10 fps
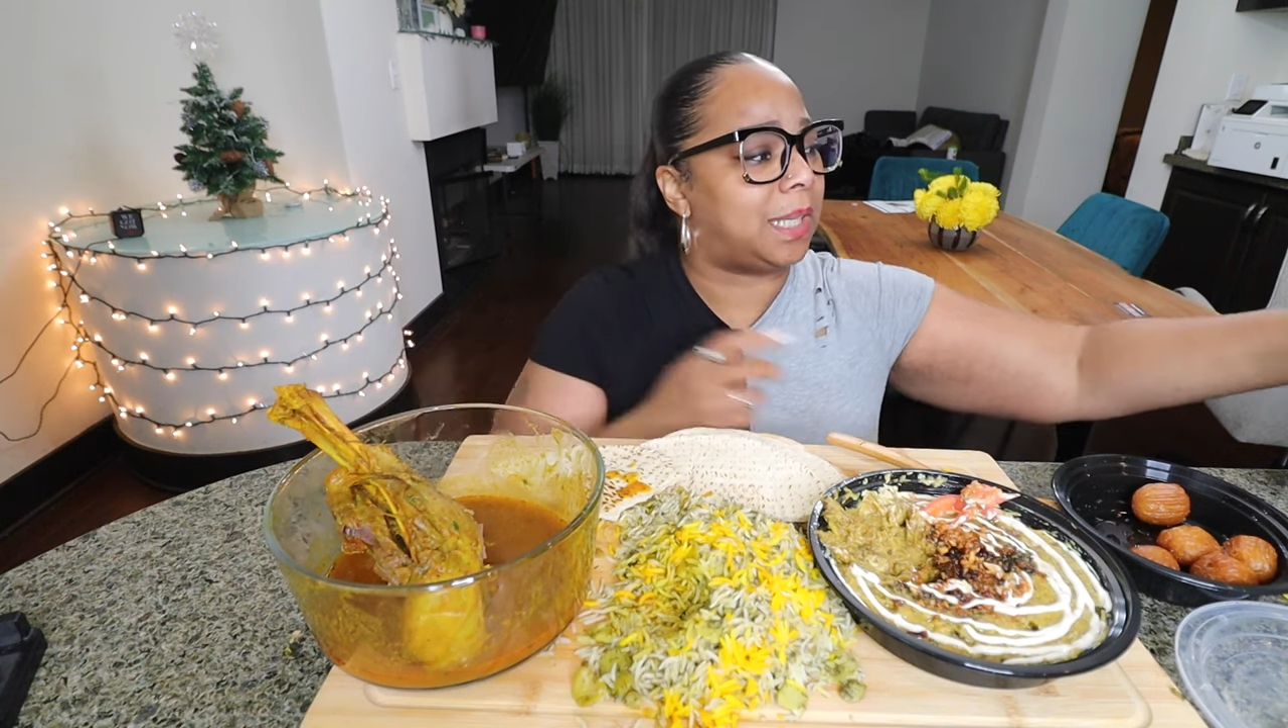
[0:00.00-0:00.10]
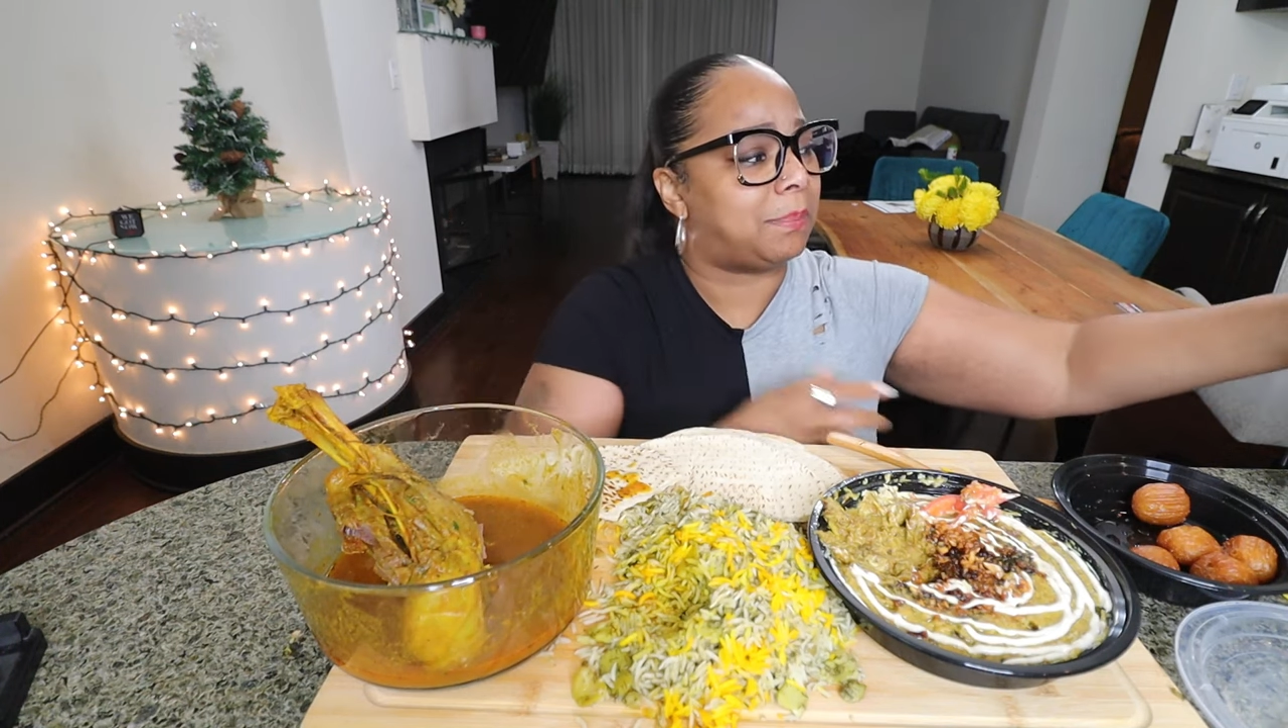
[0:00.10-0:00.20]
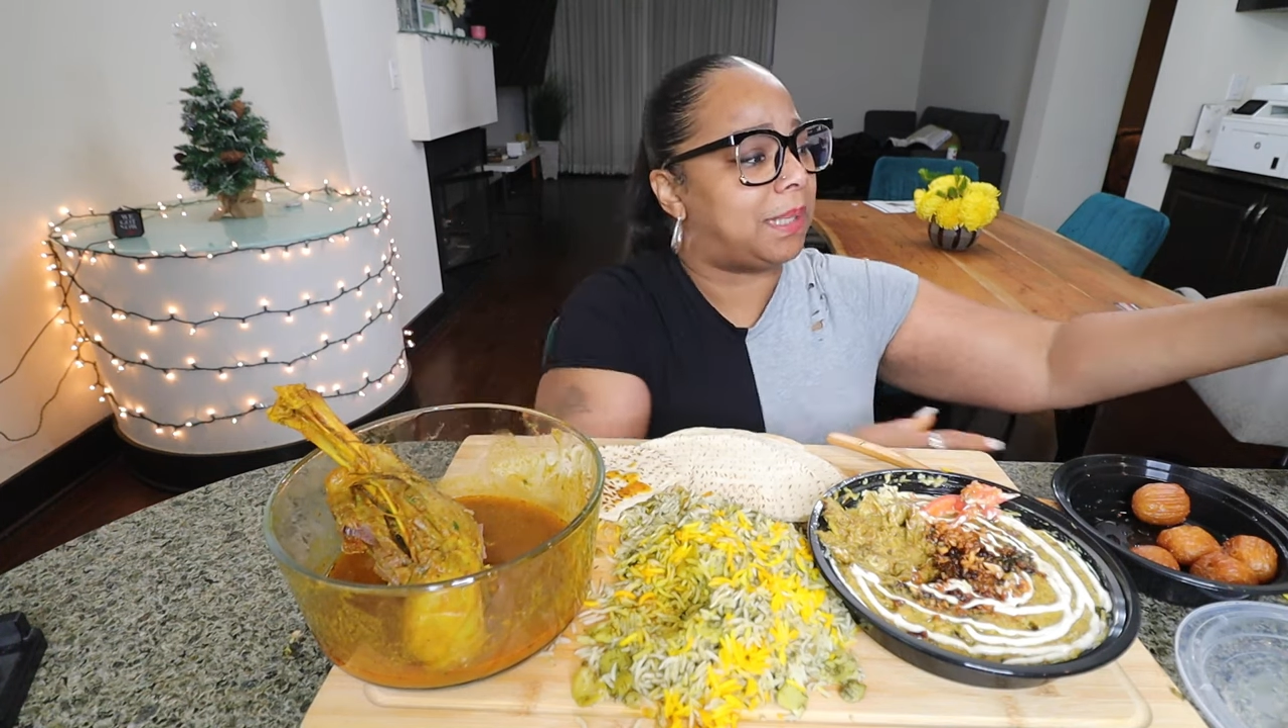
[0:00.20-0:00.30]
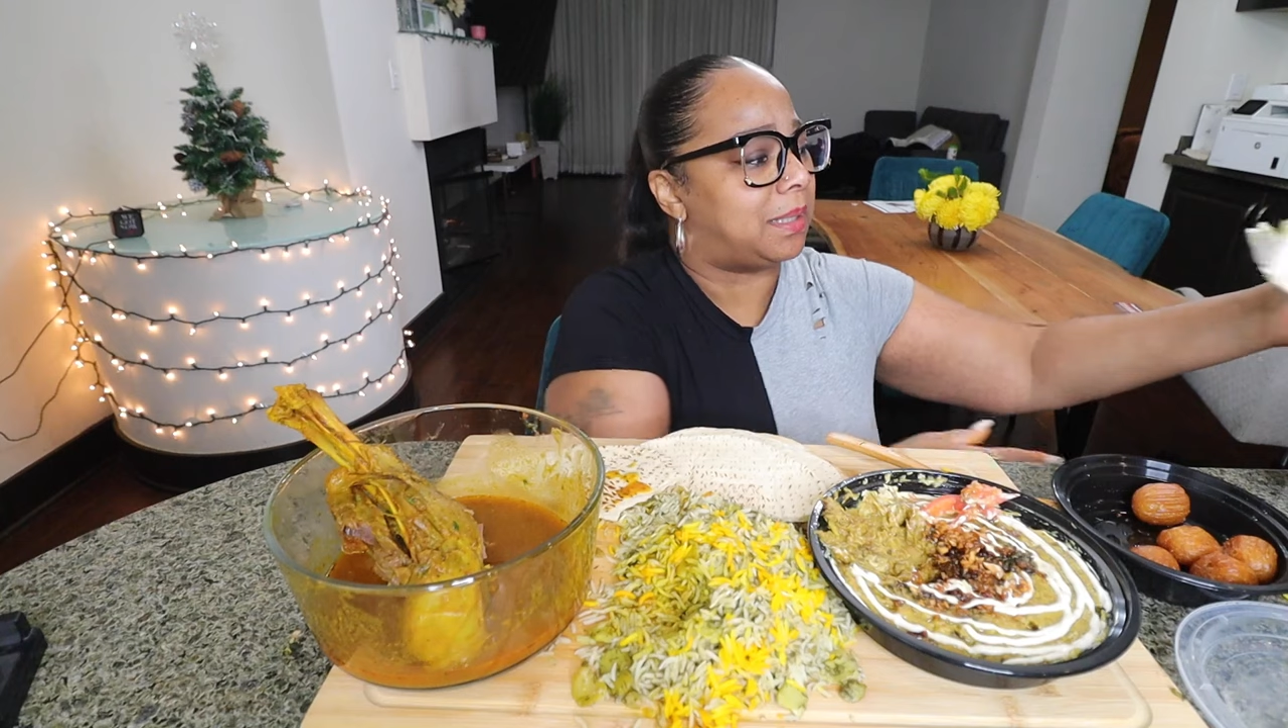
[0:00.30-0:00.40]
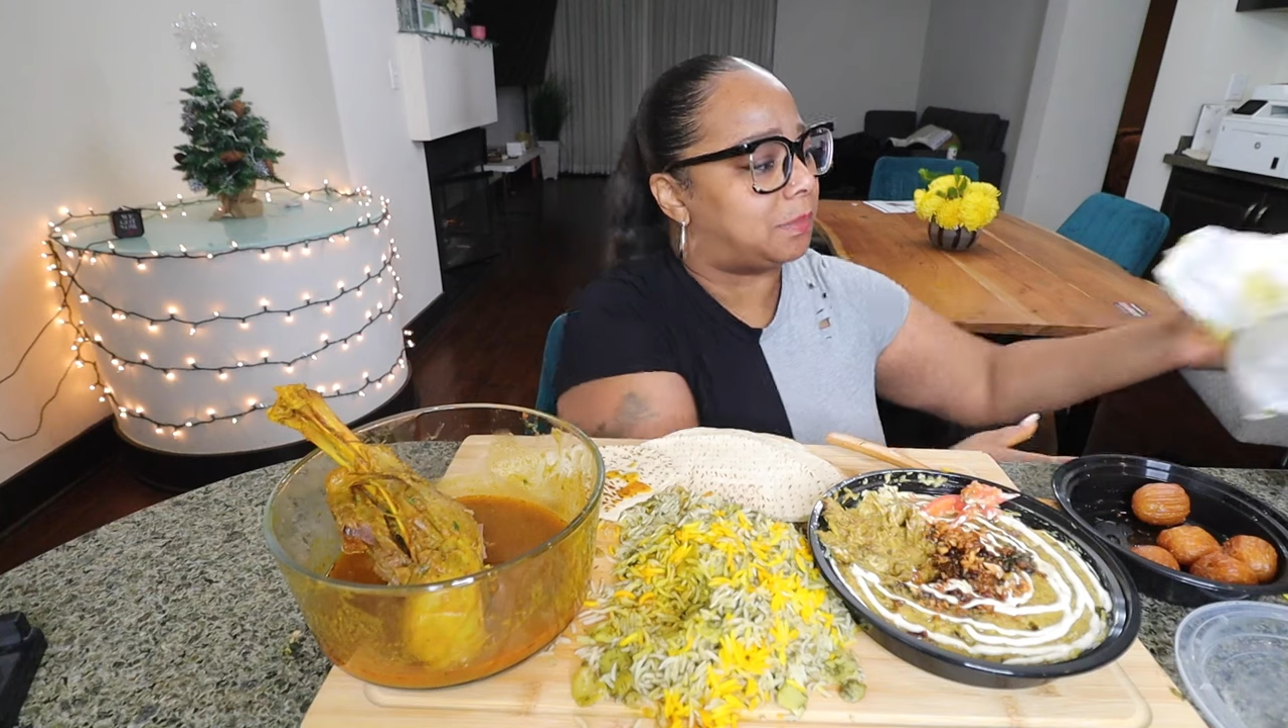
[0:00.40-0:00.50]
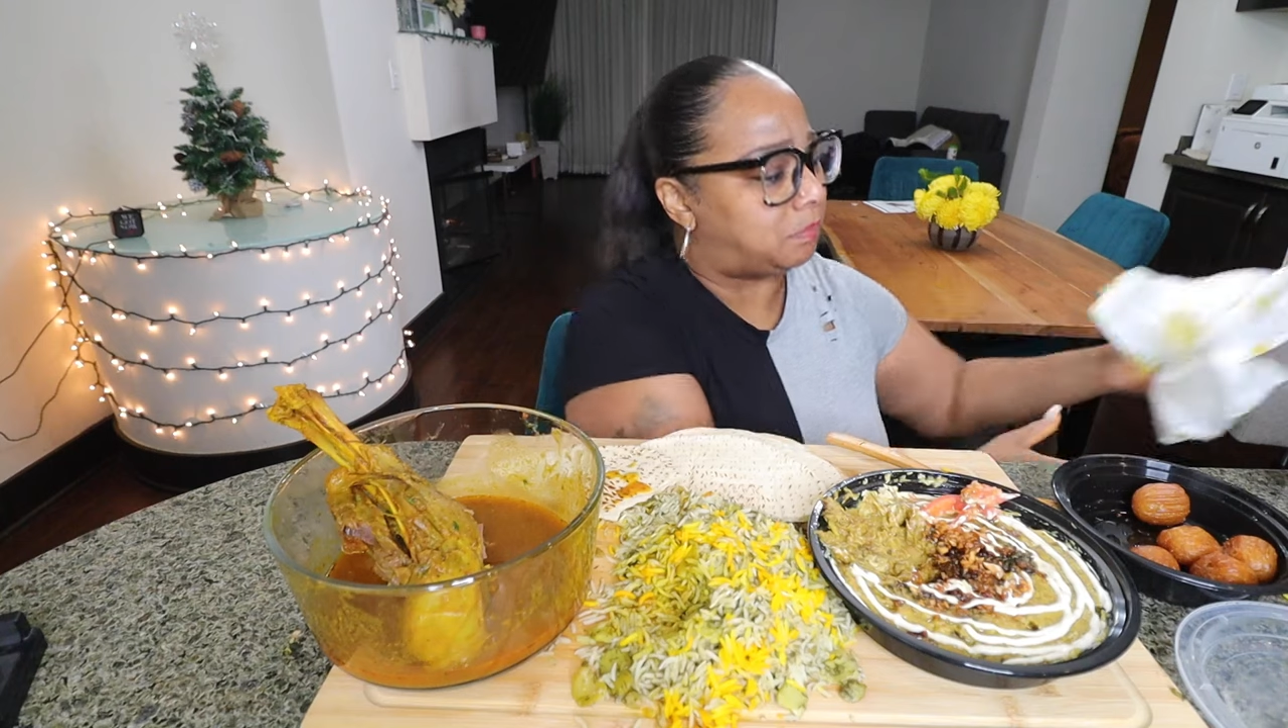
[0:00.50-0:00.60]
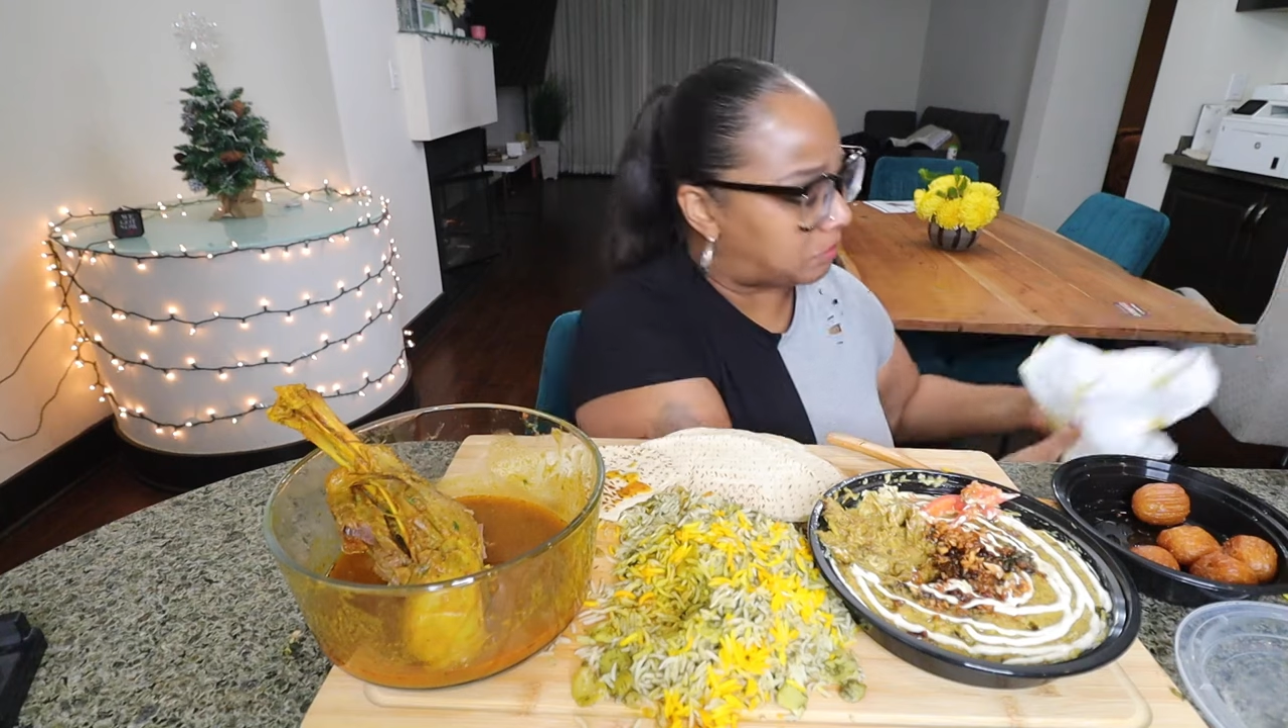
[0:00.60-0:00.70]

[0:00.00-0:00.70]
eggplant dip.